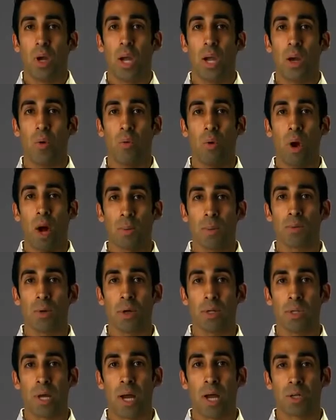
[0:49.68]
A ROBS
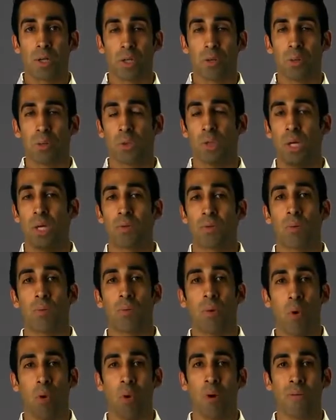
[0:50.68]
transaction, which stands for
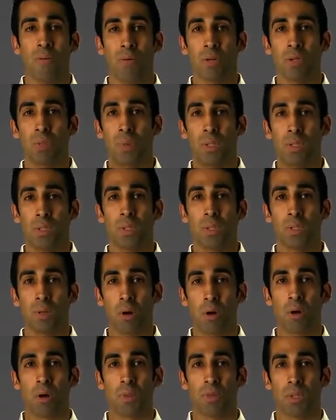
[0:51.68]
Rollover as Business
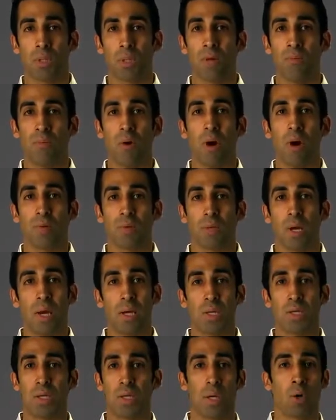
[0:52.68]
Startups, involves
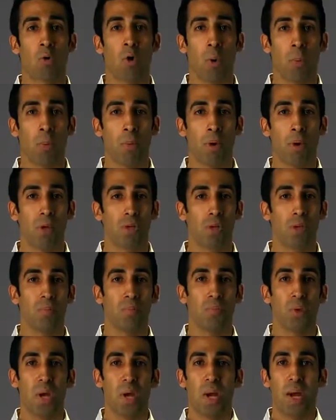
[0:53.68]
a C
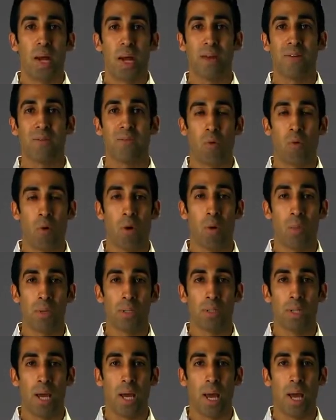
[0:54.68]
corporation, a
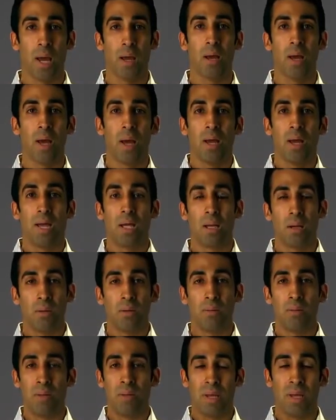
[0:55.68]
401k,
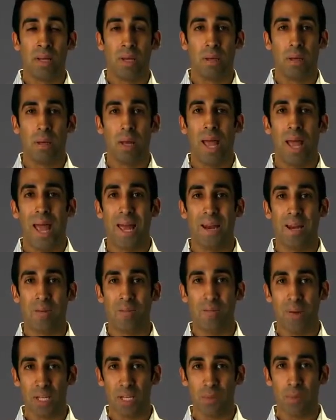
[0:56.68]
and an
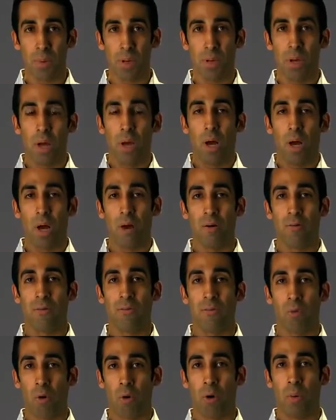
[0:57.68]
investment of
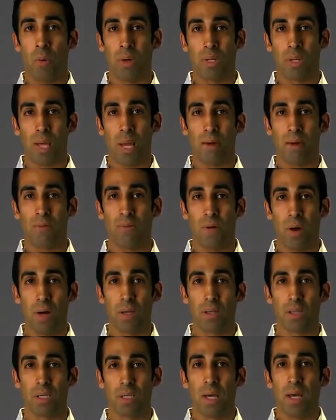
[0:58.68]
401k
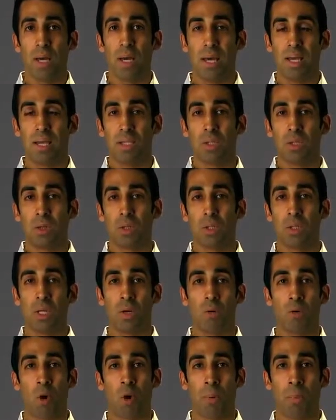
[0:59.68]
funds into the
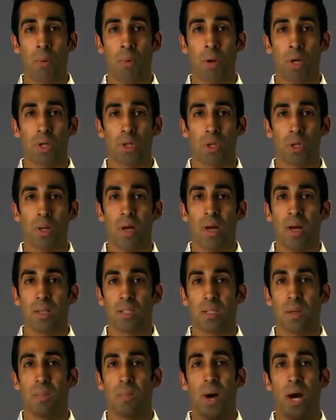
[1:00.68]
C corporation
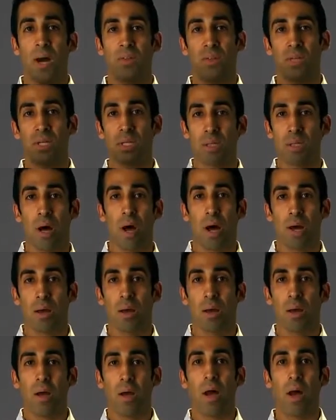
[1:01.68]
to buy the
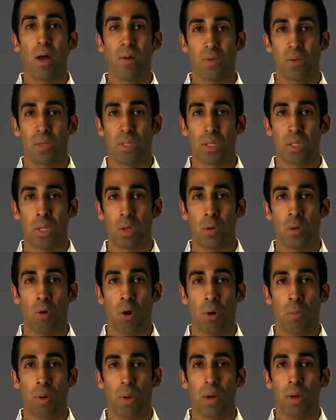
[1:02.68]
stock of the C
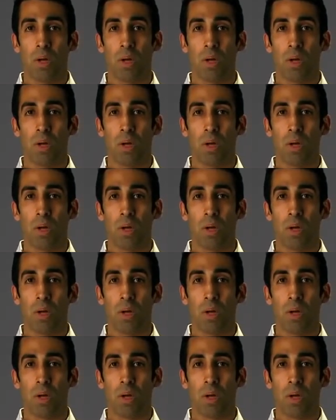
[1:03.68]
corp.